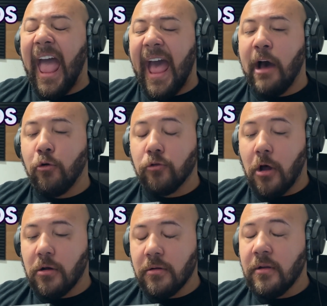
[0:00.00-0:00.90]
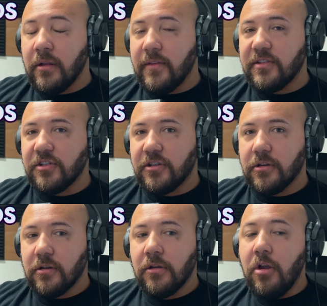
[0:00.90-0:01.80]
how long this
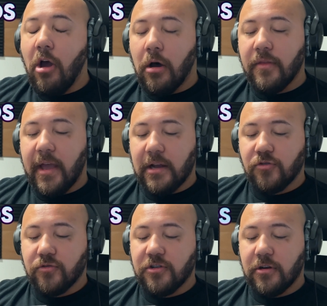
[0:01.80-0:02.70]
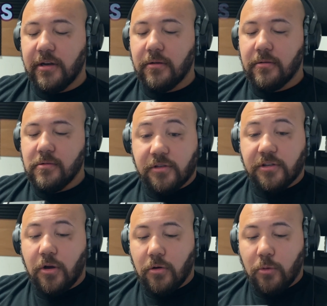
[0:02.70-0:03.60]
took on the actual screen.
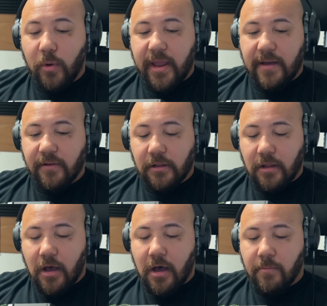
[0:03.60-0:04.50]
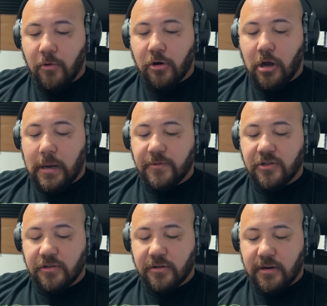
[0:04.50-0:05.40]
So we have a lot more
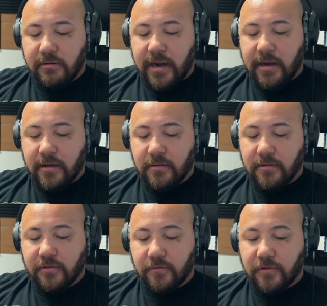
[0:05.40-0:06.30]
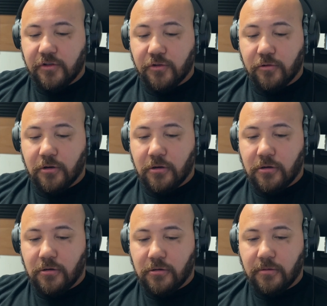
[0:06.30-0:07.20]
options right now. So if you scroll
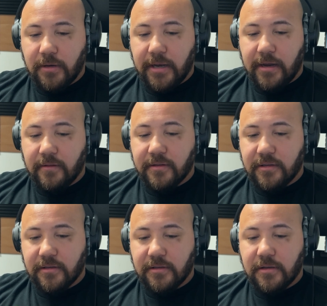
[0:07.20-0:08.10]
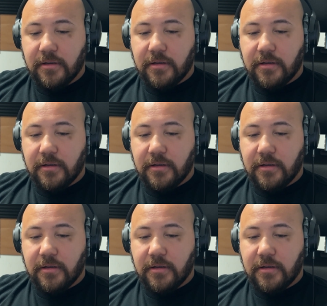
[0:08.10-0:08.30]
all the way down, this is